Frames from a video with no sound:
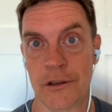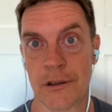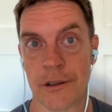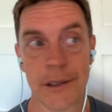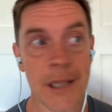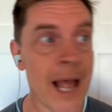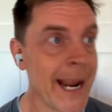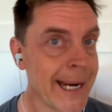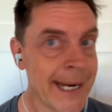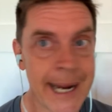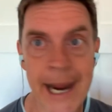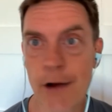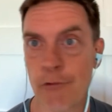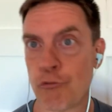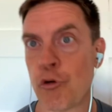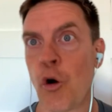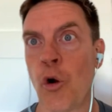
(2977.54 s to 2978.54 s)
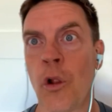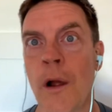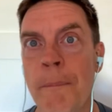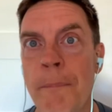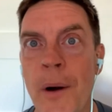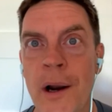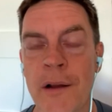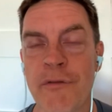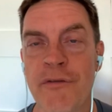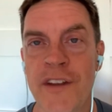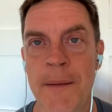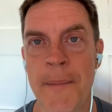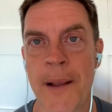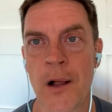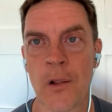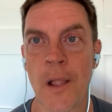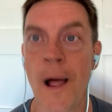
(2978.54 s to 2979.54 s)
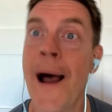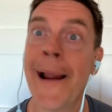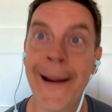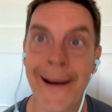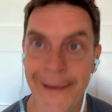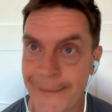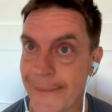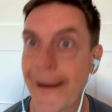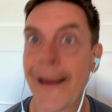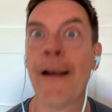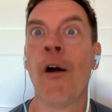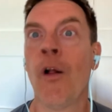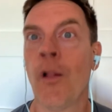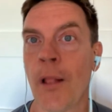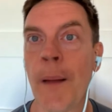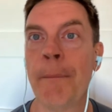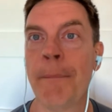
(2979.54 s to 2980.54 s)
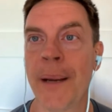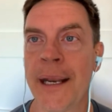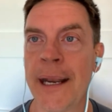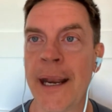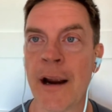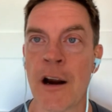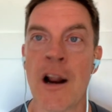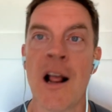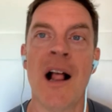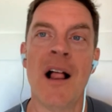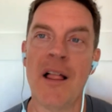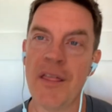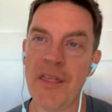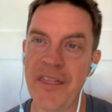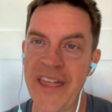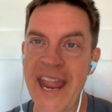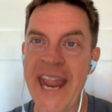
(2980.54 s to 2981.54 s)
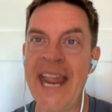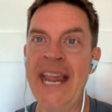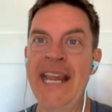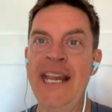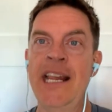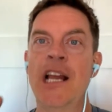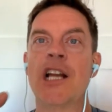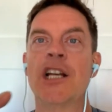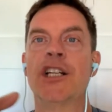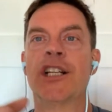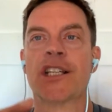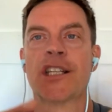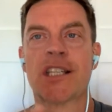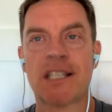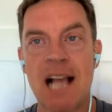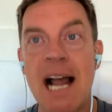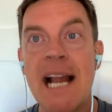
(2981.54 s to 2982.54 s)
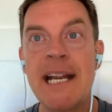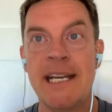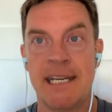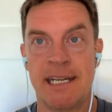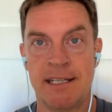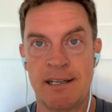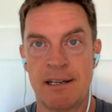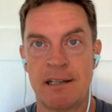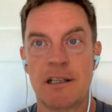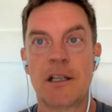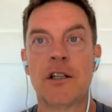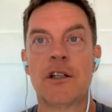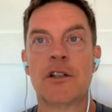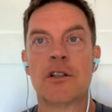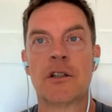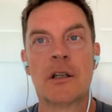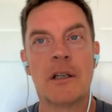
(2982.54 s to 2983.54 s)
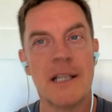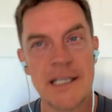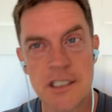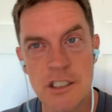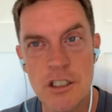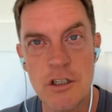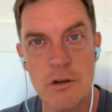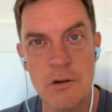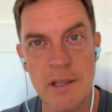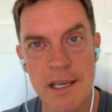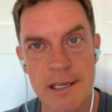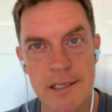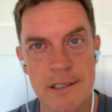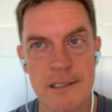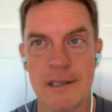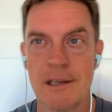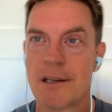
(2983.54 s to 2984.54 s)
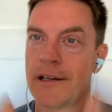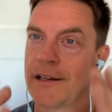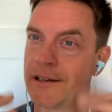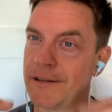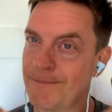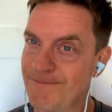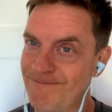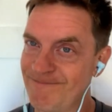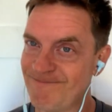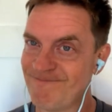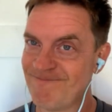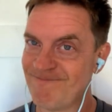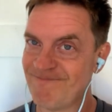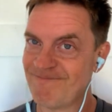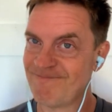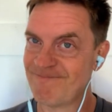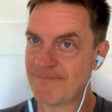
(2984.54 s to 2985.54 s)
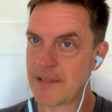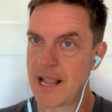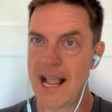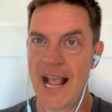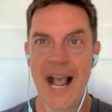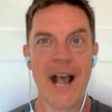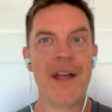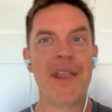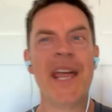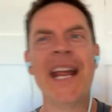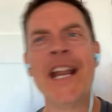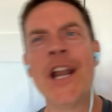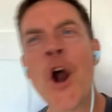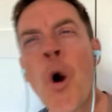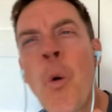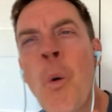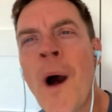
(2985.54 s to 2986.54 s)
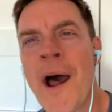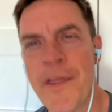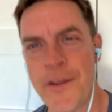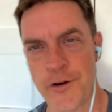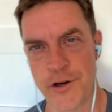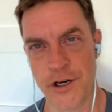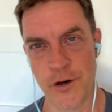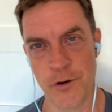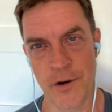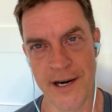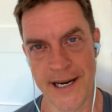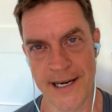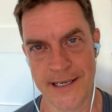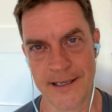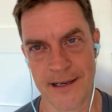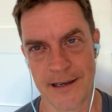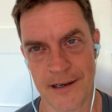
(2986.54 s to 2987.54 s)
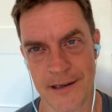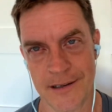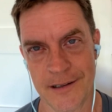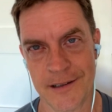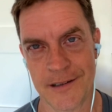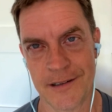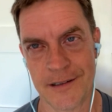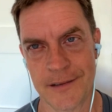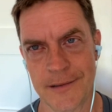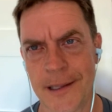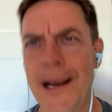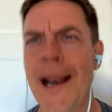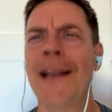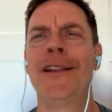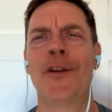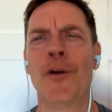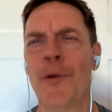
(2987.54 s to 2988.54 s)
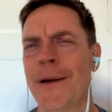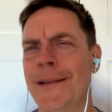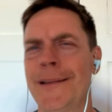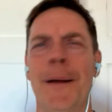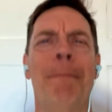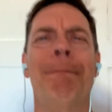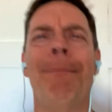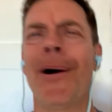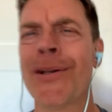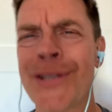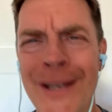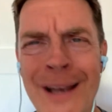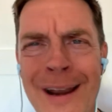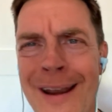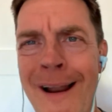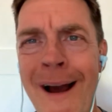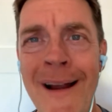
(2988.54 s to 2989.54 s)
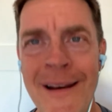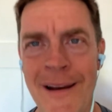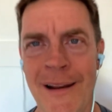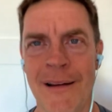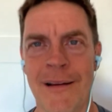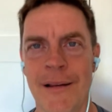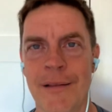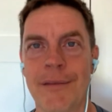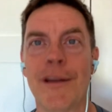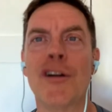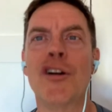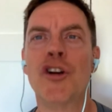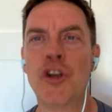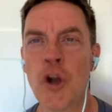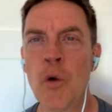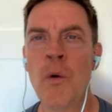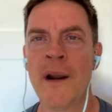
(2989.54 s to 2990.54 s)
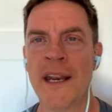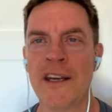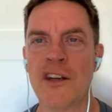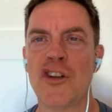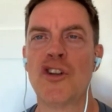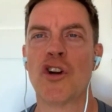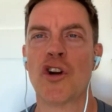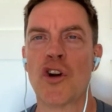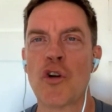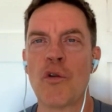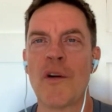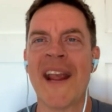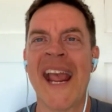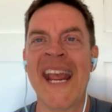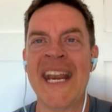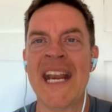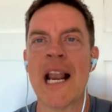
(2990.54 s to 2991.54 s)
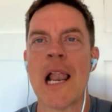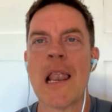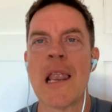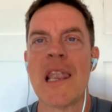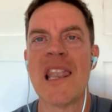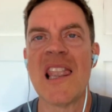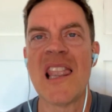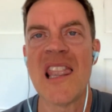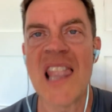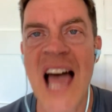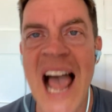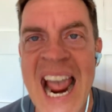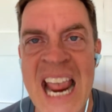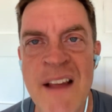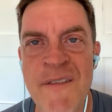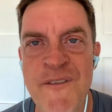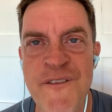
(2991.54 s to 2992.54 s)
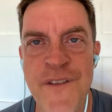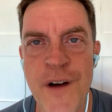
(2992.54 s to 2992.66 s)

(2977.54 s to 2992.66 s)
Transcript: Lion can't roll up on a female lion and get all up in there. They decided to let's do this. And they know why they're doing it. They're not doing it to bust a nut. They're doing it to create life.